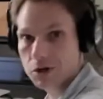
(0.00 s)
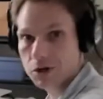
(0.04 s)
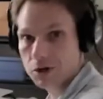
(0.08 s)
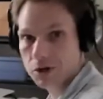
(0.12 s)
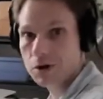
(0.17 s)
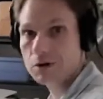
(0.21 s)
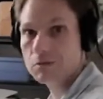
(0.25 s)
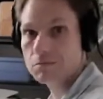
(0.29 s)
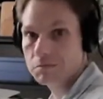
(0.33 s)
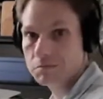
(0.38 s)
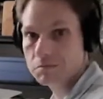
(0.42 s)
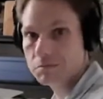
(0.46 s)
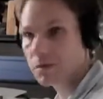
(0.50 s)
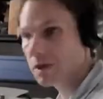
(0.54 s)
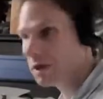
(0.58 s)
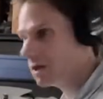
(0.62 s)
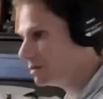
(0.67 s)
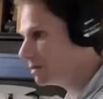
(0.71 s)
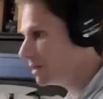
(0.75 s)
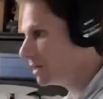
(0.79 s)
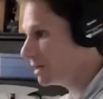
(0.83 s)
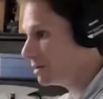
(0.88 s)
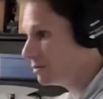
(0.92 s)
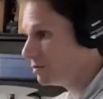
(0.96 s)
Cool.
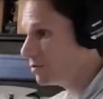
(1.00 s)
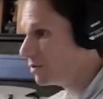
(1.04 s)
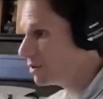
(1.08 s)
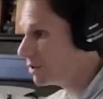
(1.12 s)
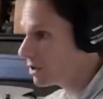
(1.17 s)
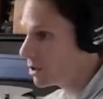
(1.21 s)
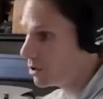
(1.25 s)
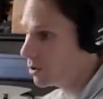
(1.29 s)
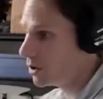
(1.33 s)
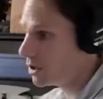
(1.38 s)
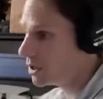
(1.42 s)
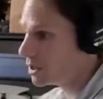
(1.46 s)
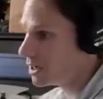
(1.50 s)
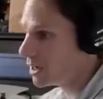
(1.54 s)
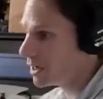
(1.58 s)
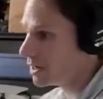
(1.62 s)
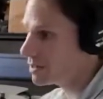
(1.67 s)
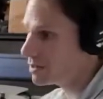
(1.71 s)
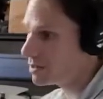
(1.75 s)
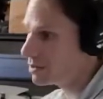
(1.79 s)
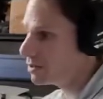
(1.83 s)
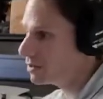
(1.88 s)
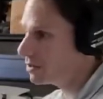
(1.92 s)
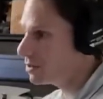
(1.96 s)
And for a quick,
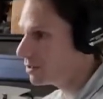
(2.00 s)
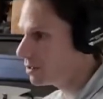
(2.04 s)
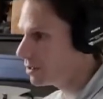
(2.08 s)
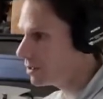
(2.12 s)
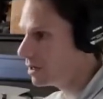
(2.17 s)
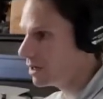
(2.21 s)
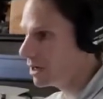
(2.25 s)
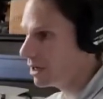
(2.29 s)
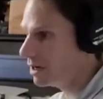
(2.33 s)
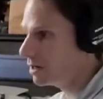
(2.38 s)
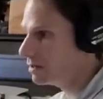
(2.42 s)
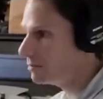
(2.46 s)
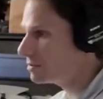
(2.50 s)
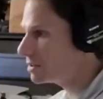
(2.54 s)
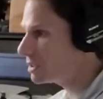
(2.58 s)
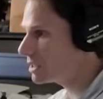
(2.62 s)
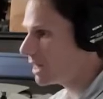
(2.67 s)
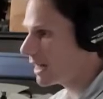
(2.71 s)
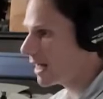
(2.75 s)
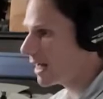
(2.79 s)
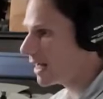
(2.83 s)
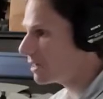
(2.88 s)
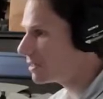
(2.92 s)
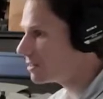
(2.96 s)
nice little
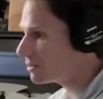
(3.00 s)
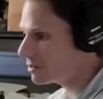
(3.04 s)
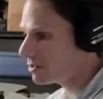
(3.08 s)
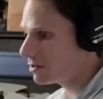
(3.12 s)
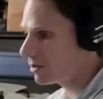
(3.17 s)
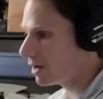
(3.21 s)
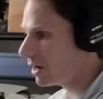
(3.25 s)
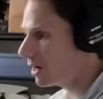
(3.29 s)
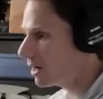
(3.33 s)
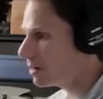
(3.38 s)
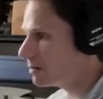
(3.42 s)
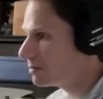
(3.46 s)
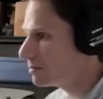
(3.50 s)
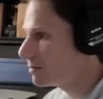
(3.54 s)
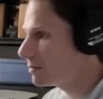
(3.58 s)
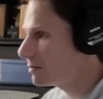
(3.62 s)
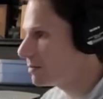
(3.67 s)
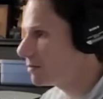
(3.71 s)
stack, it's great.